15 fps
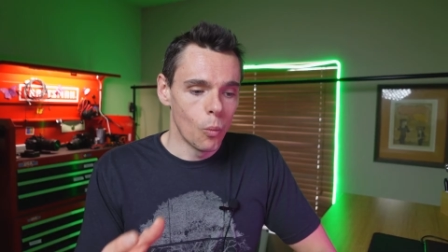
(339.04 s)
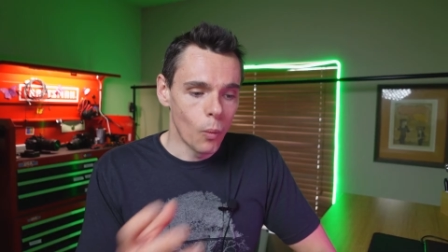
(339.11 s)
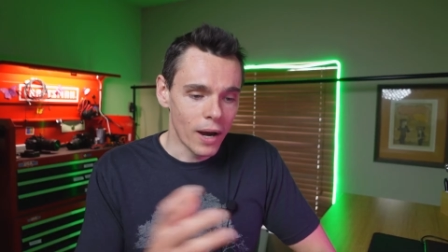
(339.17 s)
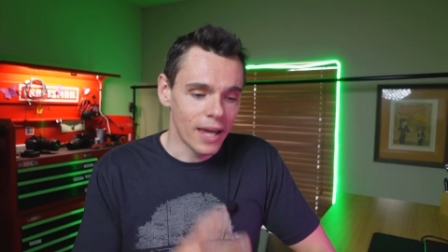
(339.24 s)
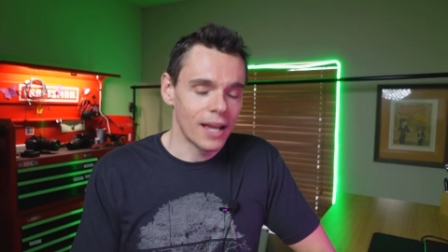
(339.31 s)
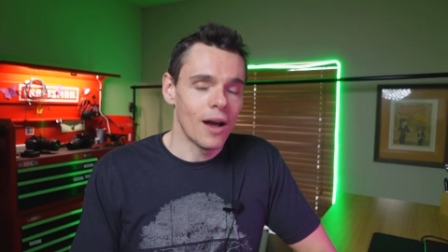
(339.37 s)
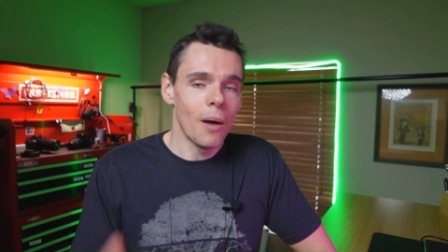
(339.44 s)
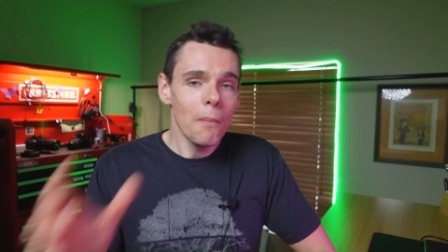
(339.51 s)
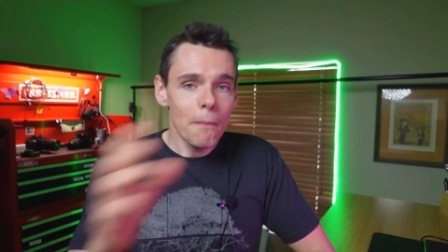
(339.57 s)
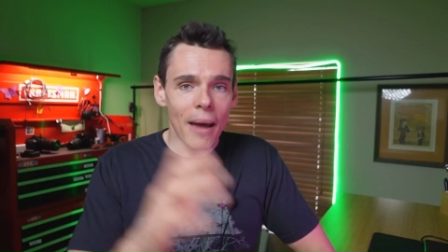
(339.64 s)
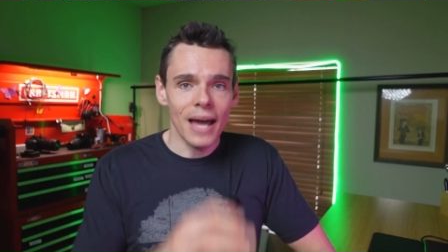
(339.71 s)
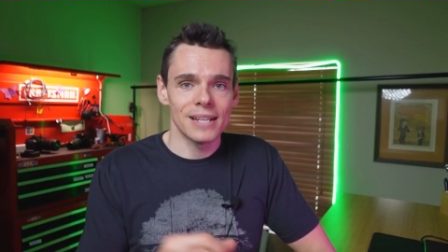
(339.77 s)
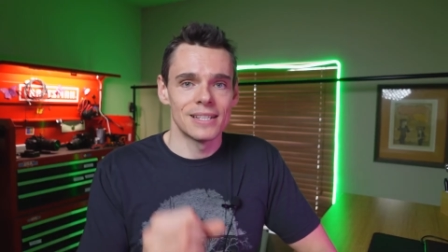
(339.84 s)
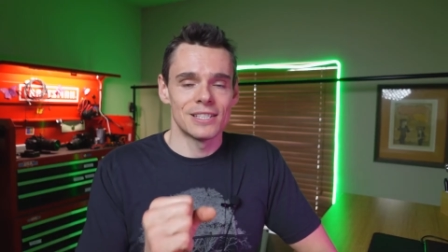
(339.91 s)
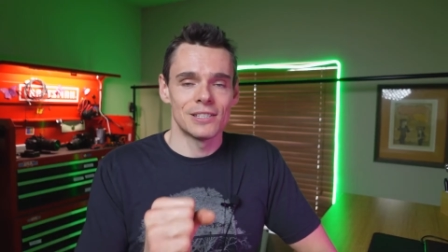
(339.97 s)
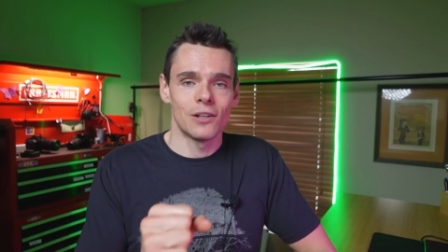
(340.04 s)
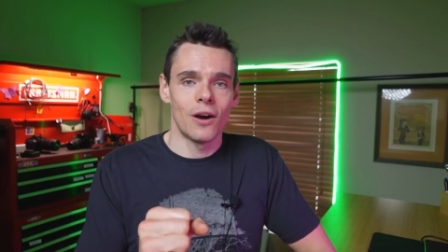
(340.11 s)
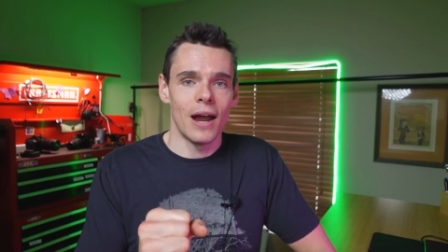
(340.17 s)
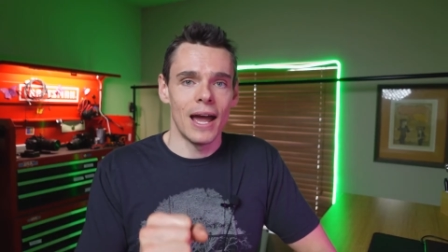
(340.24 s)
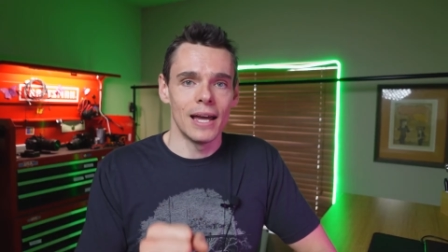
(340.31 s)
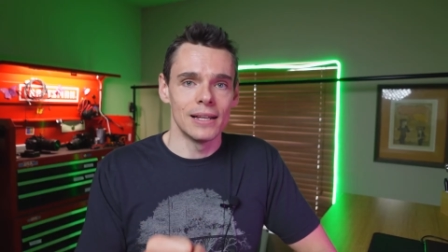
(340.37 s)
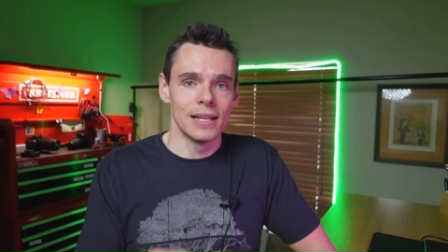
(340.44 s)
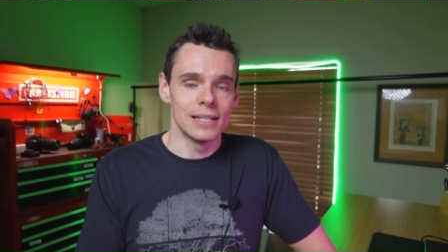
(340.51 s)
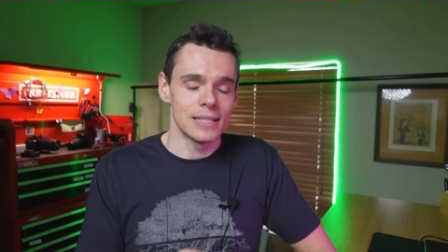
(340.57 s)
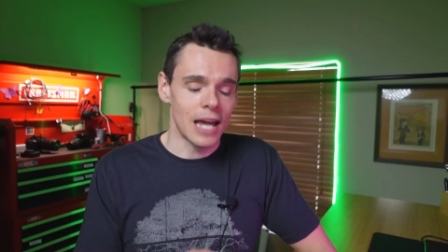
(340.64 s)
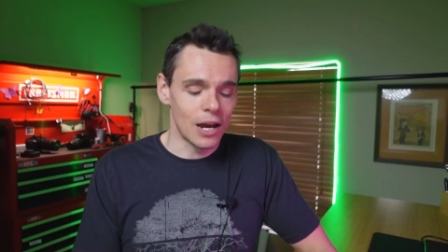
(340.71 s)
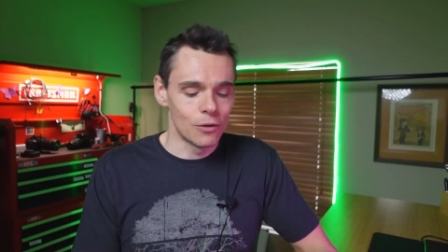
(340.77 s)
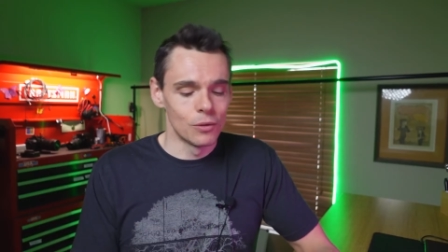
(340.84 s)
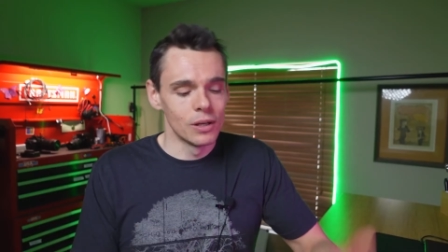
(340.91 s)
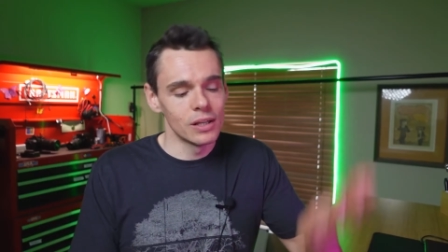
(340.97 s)
when I come back to Star Atlas,
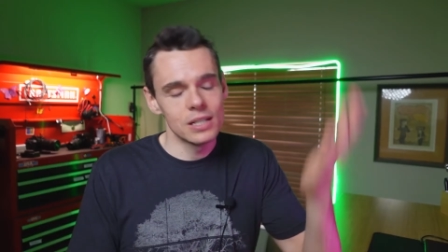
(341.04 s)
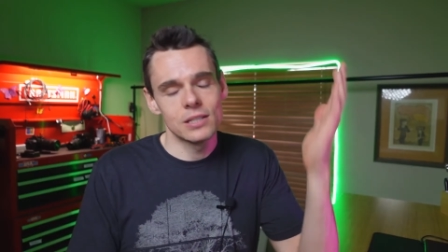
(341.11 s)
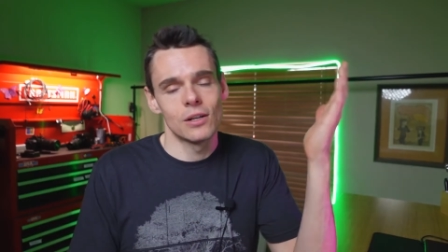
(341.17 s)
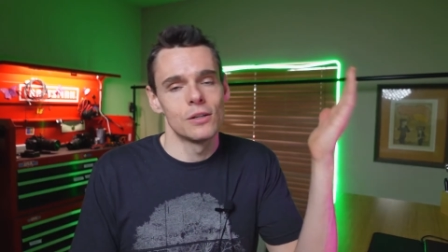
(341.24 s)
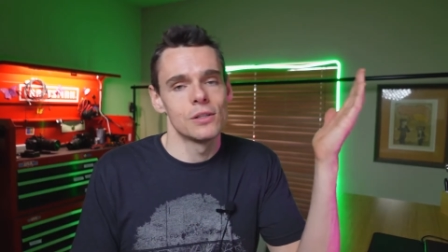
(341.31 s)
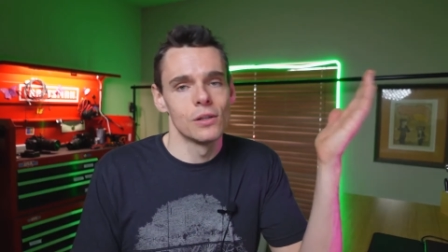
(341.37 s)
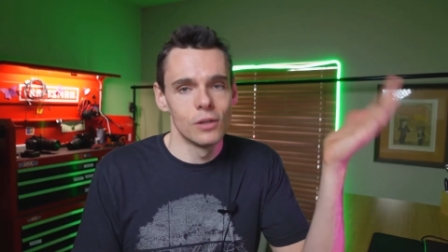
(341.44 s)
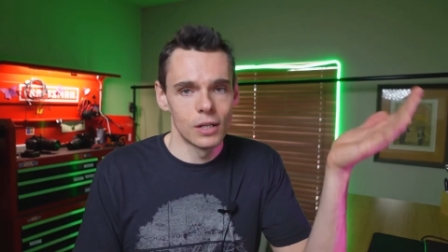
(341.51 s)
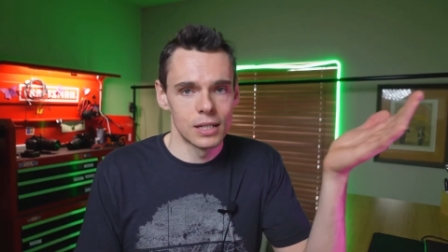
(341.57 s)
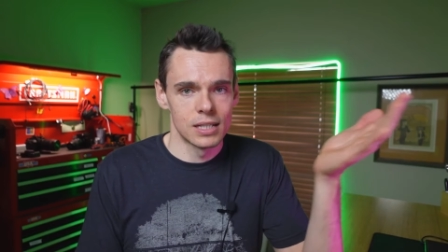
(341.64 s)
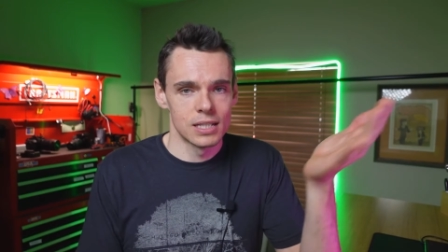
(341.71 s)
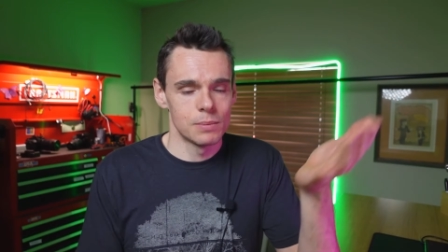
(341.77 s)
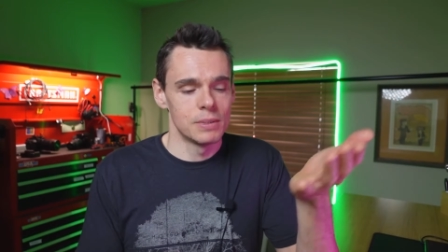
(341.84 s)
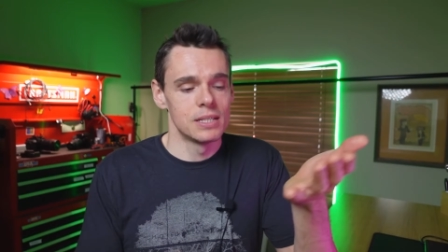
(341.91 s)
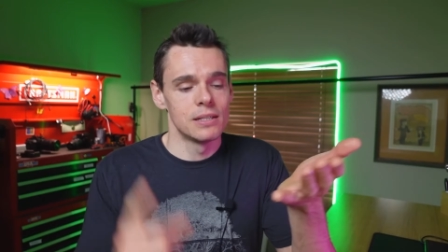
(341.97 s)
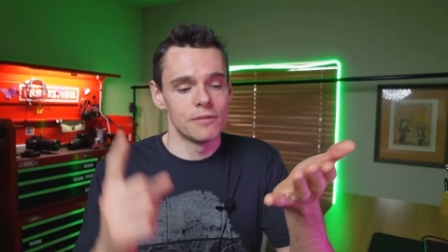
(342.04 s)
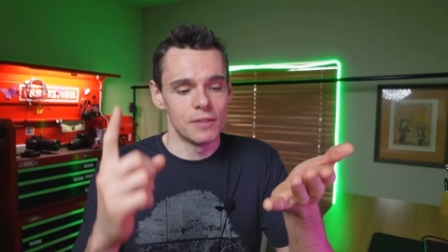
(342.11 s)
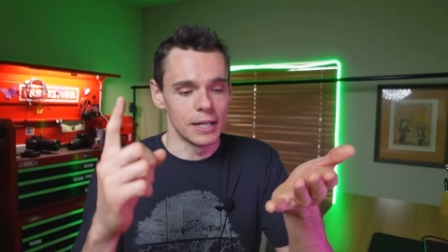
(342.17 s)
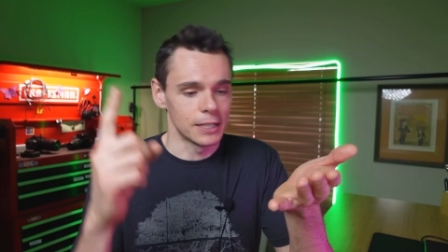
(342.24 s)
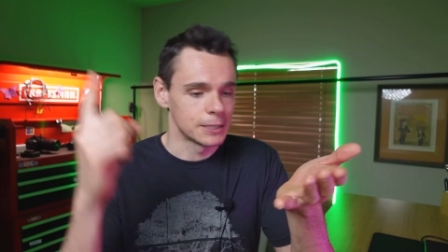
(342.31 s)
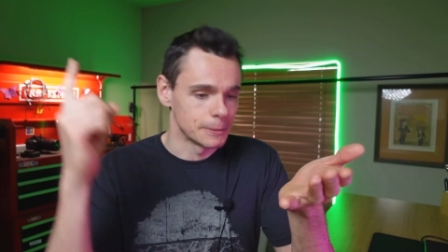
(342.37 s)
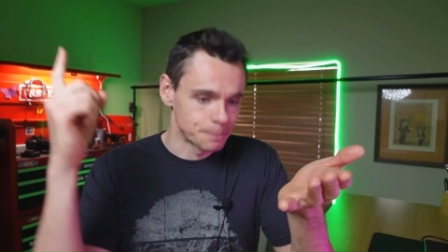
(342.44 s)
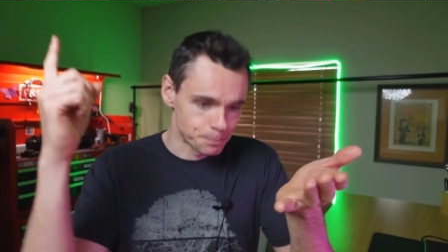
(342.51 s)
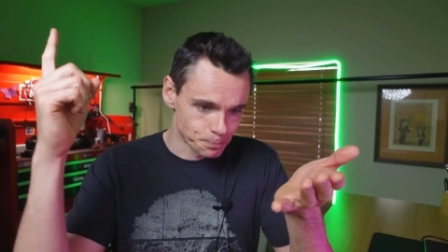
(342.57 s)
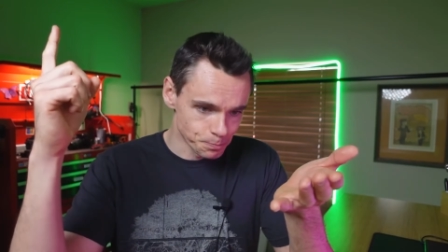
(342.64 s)
I really start to look at the specifics.